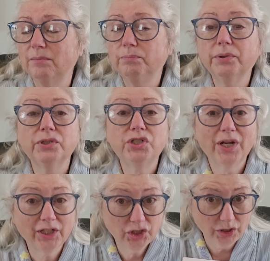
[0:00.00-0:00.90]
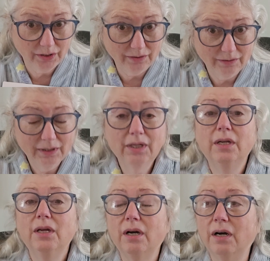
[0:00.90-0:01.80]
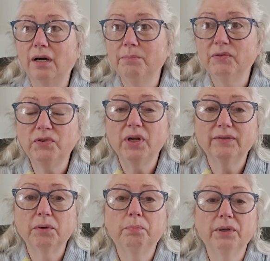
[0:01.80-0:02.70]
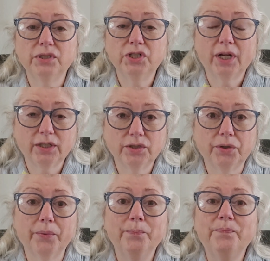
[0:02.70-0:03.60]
projection, if you have a projector.